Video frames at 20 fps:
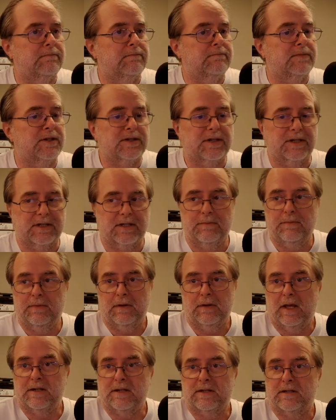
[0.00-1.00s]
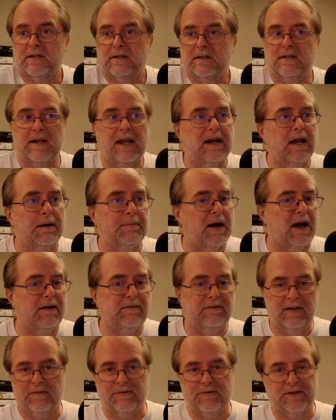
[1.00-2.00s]
The system has stayed up. I've
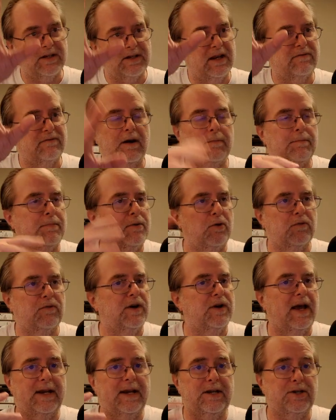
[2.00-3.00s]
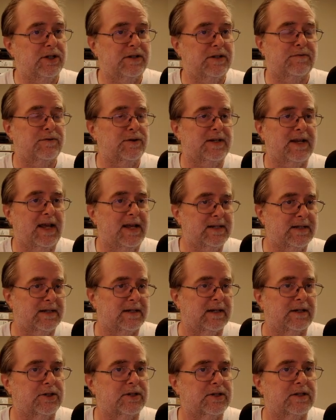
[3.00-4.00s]
left stuff up overnight just for
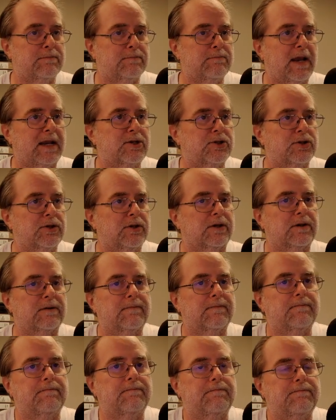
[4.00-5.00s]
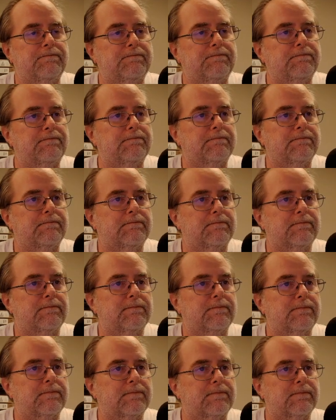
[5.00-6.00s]
testing, just to make sure.
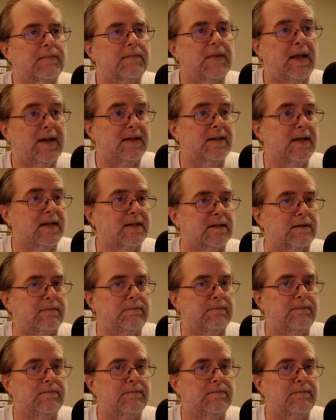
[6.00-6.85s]
And it doesn't.